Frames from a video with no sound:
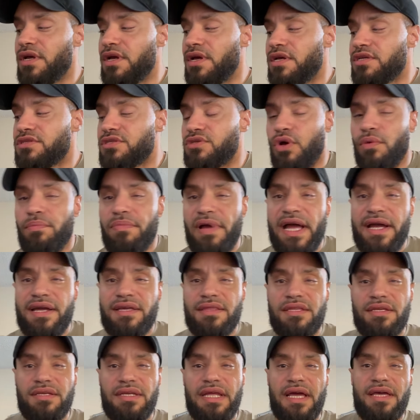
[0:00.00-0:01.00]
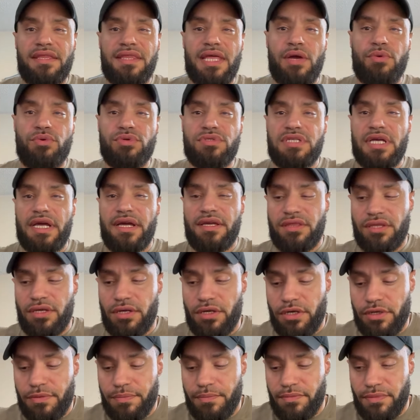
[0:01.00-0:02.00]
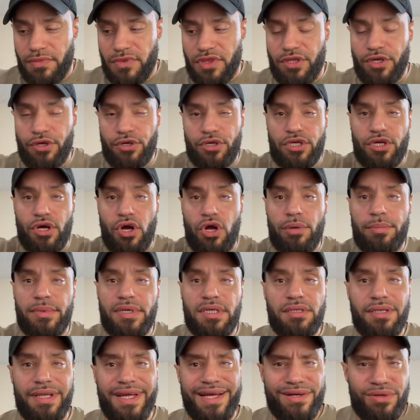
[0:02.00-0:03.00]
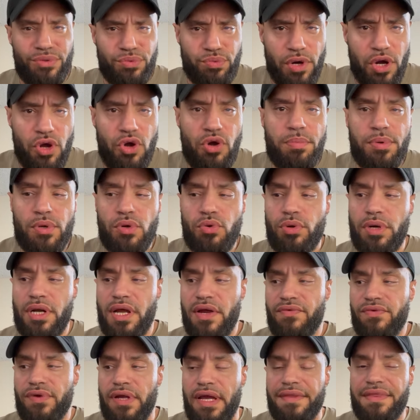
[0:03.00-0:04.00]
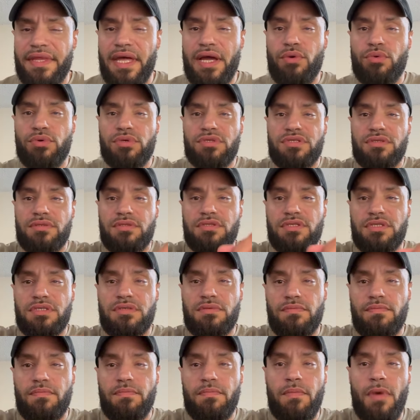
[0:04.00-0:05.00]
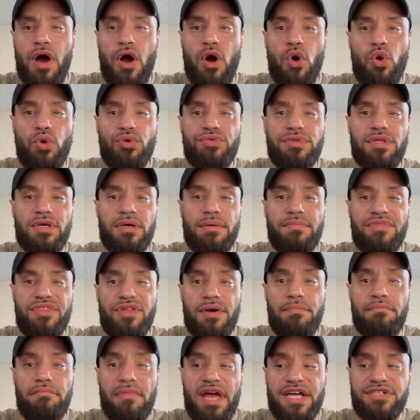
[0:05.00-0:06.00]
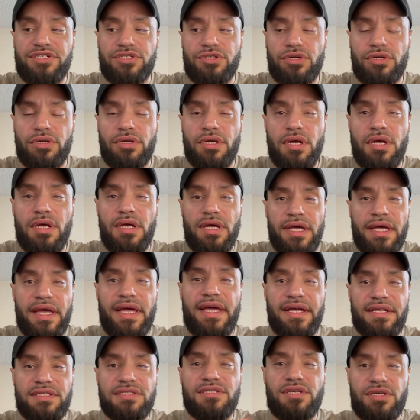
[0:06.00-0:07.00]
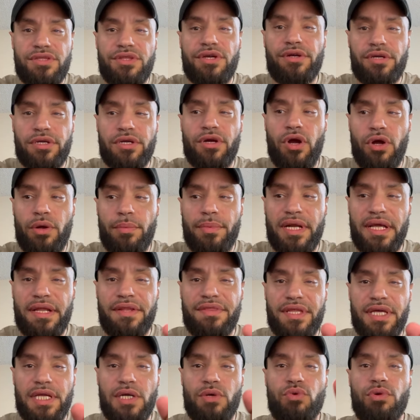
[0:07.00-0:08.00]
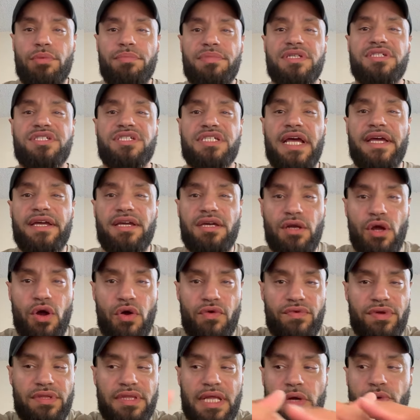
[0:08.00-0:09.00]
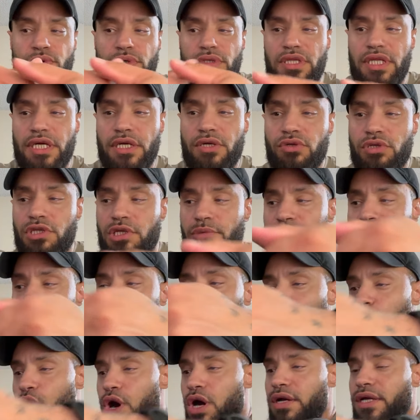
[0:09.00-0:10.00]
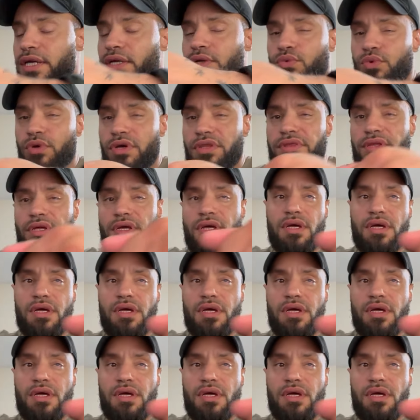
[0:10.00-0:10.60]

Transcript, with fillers: So back in the day, they would take their, their garment, like a robe or whatever, and they would hold the, the measure into their garment, and then it would be shaken over, and they would literally be walking with